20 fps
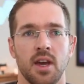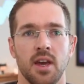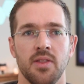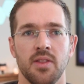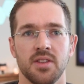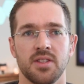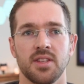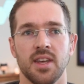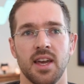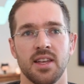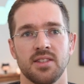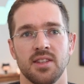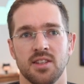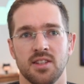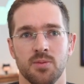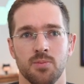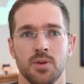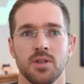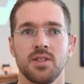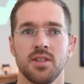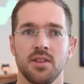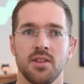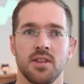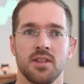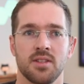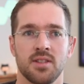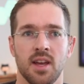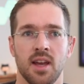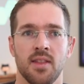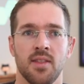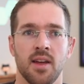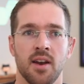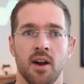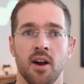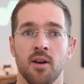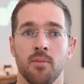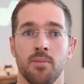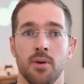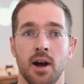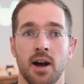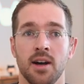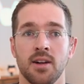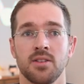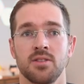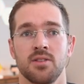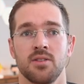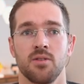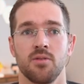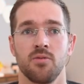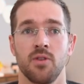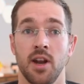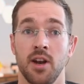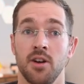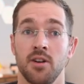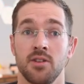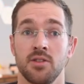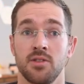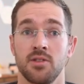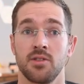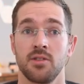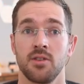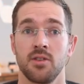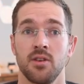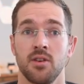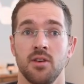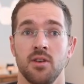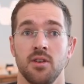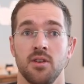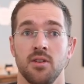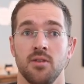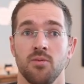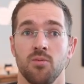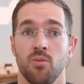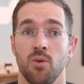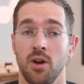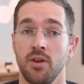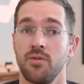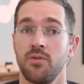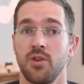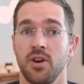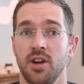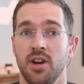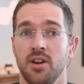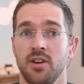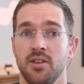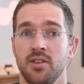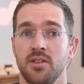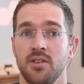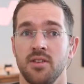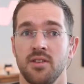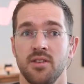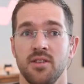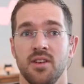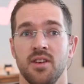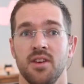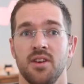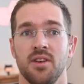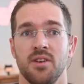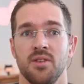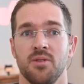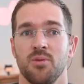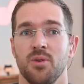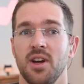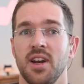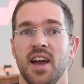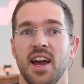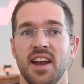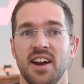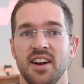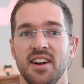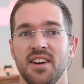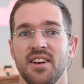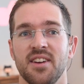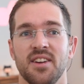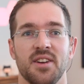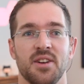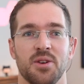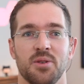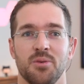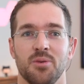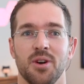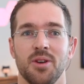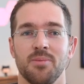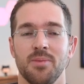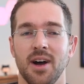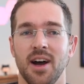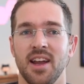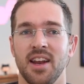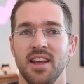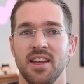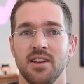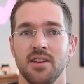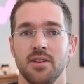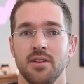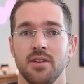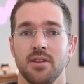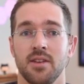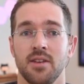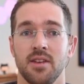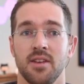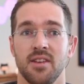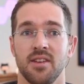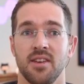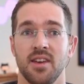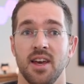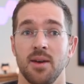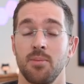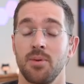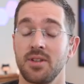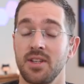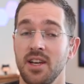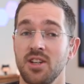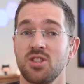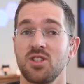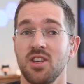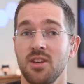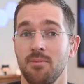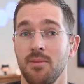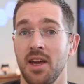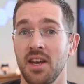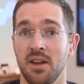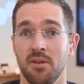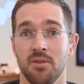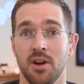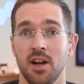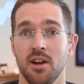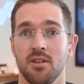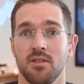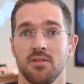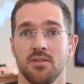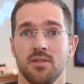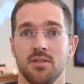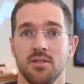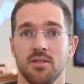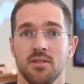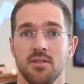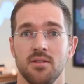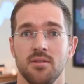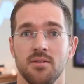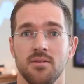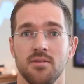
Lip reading: In this case, explicitly saying that our box renders one footer, one header, one body, and potentially many rows.